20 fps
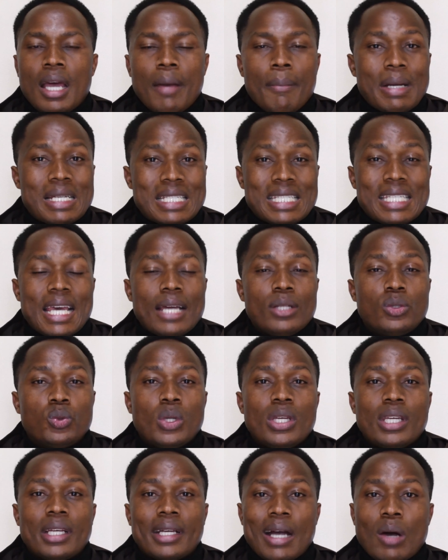But he had
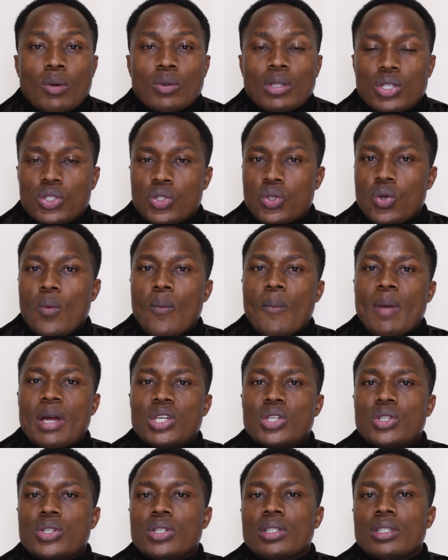to encounter so
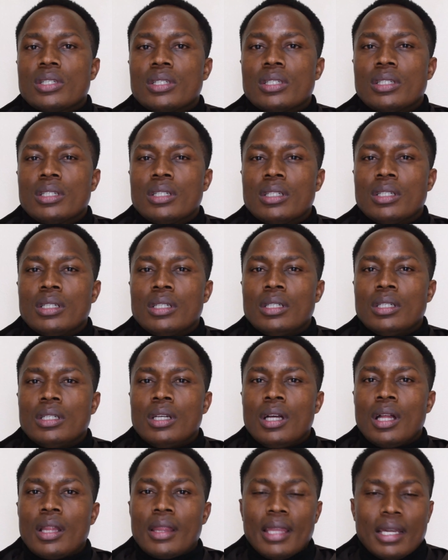much
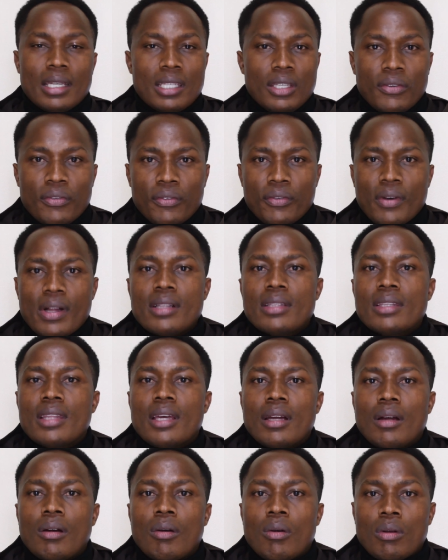that he felt
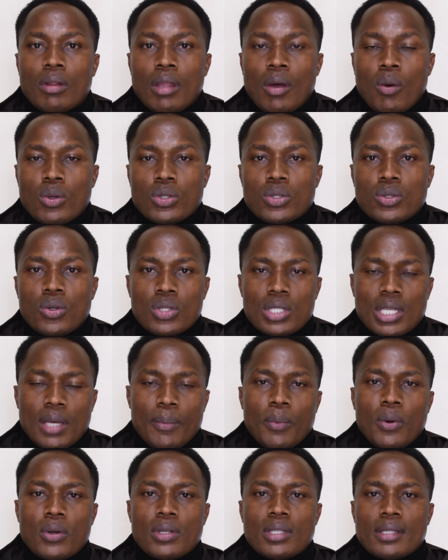there was no
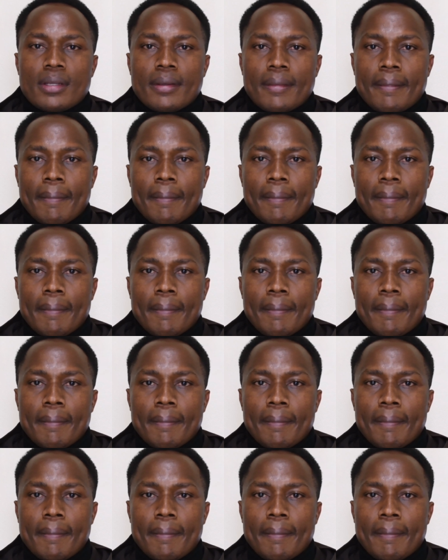support,